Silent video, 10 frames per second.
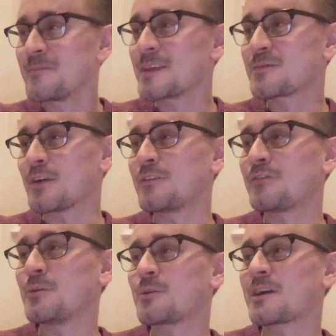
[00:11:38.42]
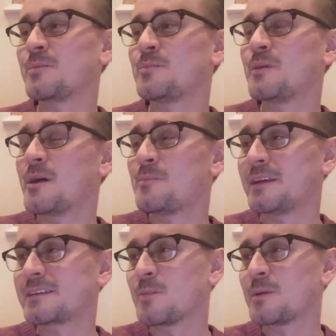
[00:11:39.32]
There's very few kind of
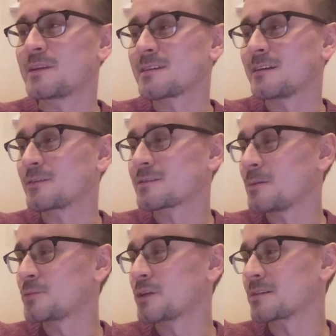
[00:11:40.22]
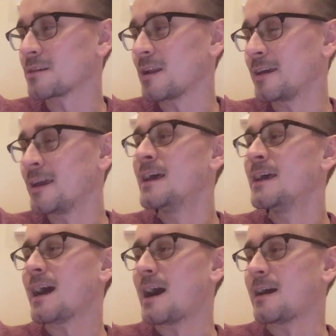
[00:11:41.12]
players that have been signed on Snapchat. So,
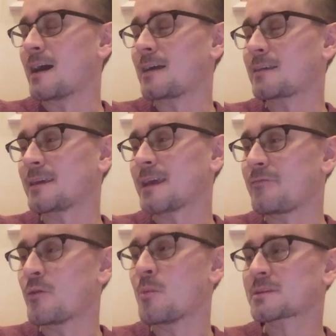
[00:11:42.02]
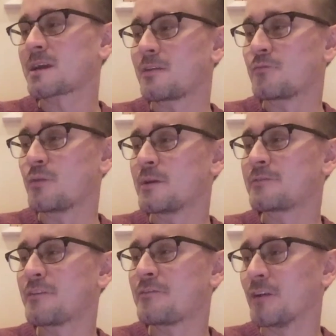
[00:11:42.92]
I think everyone was kind of rooting
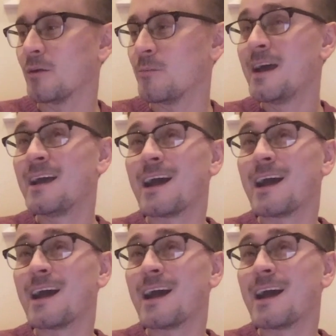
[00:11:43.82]
for Fulham.